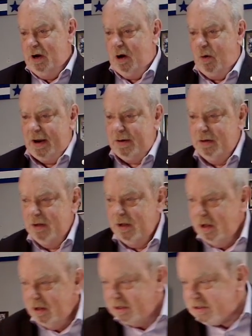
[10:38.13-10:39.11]
All right,
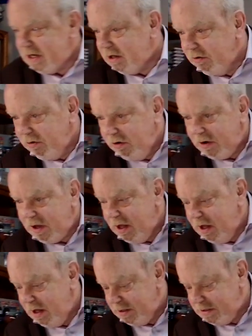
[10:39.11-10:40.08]
let's take a look
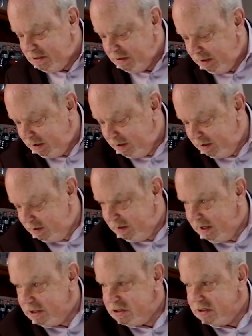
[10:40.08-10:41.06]
at the
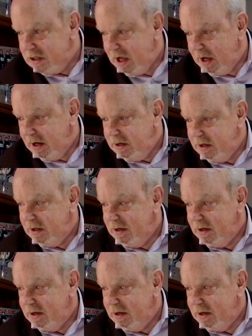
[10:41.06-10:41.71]
next slide.